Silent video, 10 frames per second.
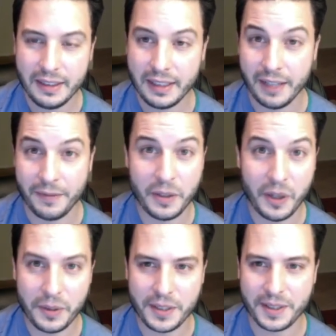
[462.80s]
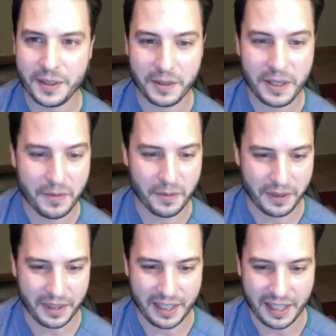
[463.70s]
If you don't disagree
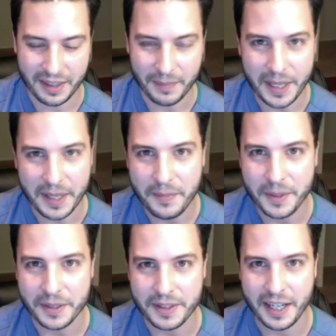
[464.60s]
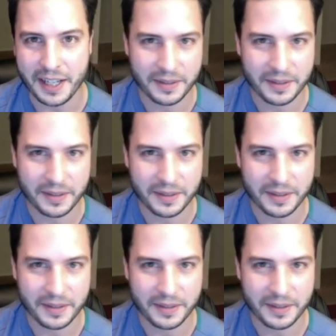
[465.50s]
with my numbers,